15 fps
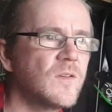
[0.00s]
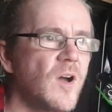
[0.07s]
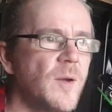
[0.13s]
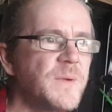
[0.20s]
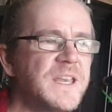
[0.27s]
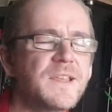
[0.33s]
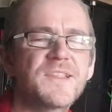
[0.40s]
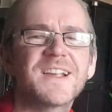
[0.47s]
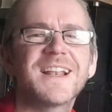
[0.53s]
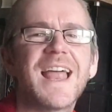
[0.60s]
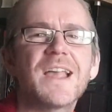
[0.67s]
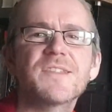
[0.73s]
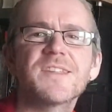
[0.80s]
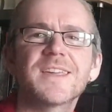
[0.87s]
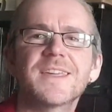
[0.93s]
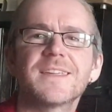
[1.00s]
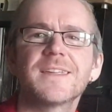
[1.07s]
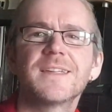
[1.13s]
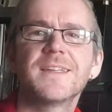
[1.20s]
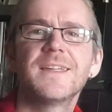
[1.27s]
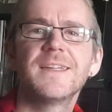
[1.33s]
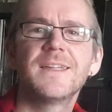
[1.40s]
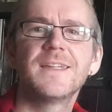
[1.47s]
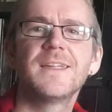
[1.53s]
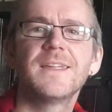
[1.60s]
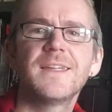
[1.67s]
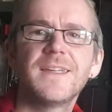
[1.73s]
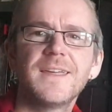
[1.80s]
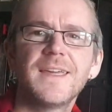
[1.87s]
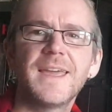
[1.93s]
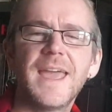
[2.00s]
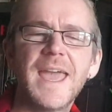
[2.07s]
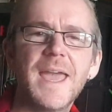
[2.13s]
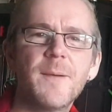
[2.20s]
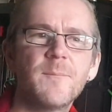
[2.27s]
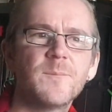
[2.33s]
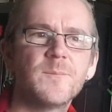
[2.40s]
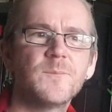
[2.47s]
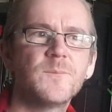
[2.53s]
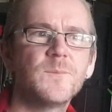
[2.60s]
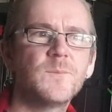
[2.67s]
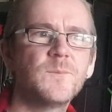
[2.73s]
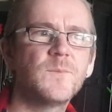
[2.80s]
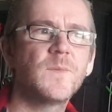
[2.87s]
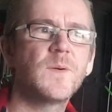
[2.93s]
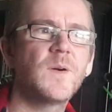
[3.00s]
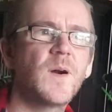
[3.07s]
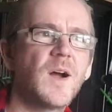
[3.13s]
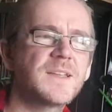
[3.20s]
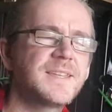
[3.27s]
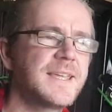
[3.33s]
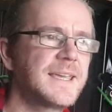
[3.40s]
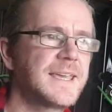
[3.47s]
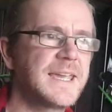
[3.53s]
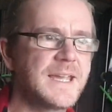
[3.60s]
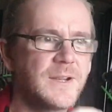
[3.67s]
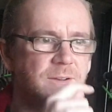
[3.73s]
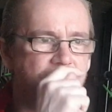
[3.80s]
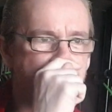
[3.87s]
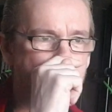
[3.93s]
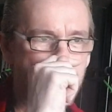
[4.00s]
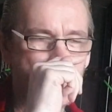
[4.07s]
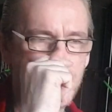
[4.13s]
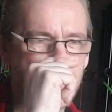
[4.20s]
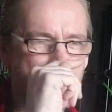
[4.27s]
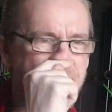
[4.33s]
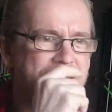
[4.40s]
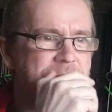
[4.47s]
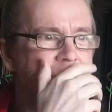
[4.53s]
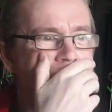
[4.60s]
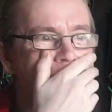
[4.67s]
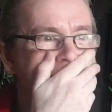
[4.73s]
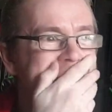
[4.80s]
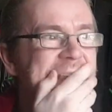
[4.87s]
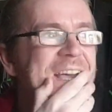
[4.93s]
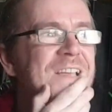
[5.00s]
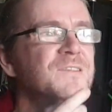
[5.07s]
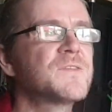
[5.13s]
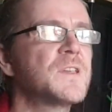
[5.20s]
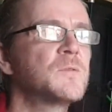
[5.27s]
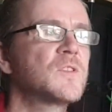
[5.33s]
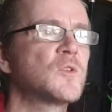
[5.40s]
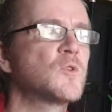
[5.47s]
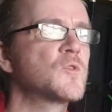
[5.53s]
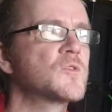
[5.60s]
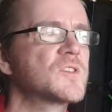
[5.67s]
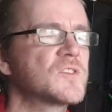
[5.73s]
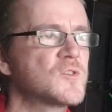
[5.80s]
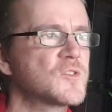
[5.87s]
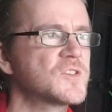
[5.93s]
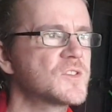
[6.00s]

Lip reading: I mean, it's a classic. I think hearing it on the last few tours